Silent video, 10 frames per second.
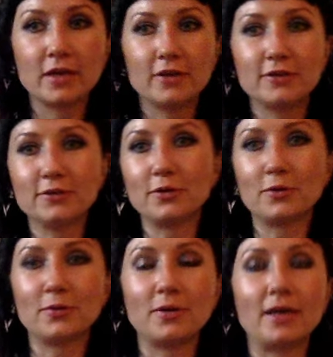you
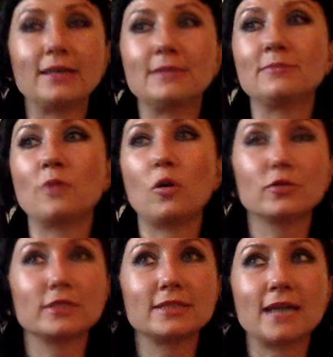know um,
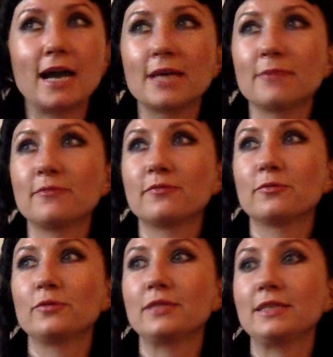all the time
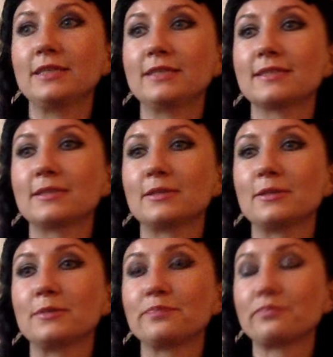through these
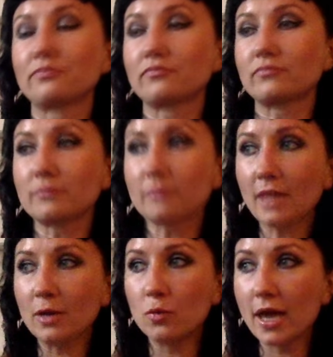um,
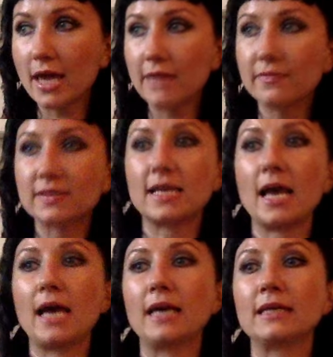waves
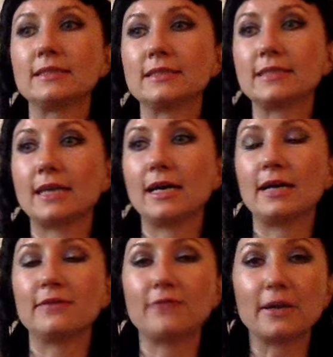and
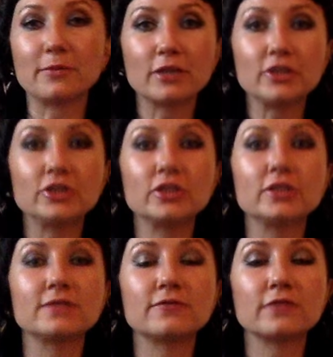uh,
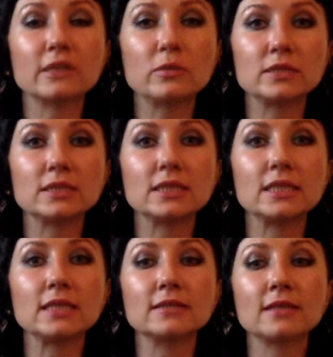vibrations
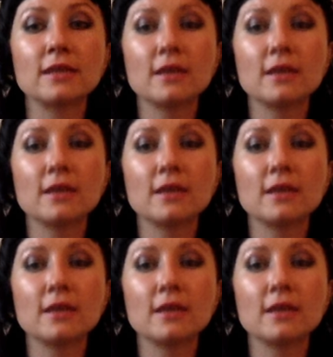frequencies